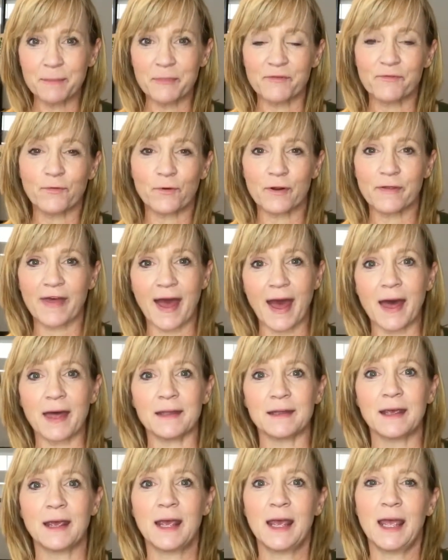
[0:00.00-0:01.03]
Before that,
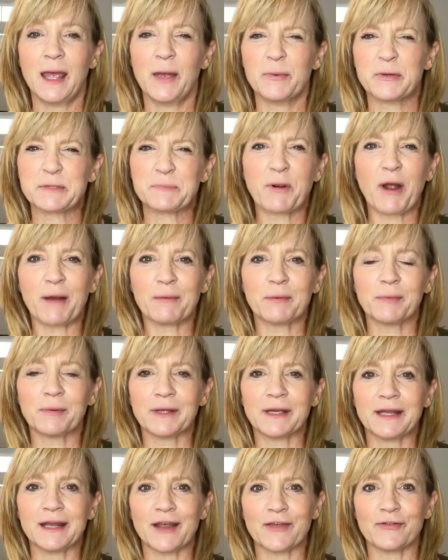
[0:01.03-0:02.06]
it was
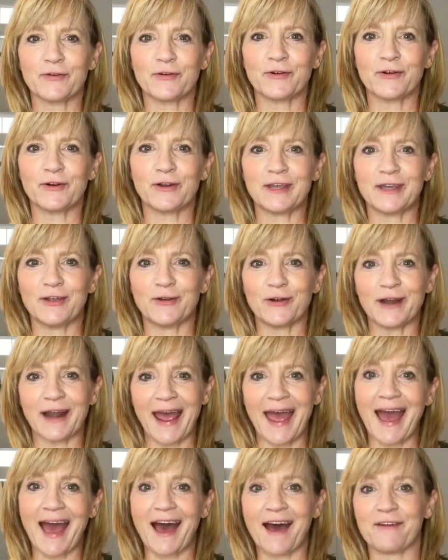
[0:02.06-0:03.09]
probably another year and a
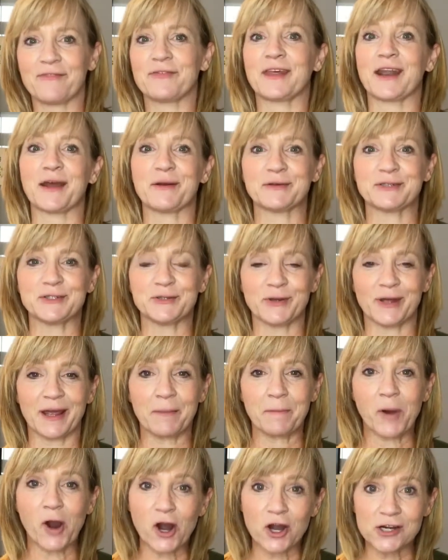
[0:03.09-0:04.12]
half that I was doing
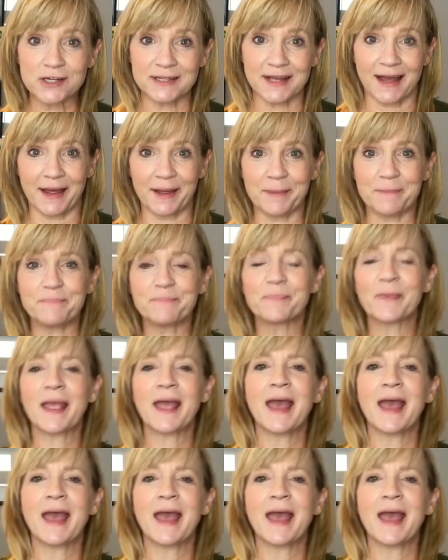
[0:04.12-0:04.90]
it part time.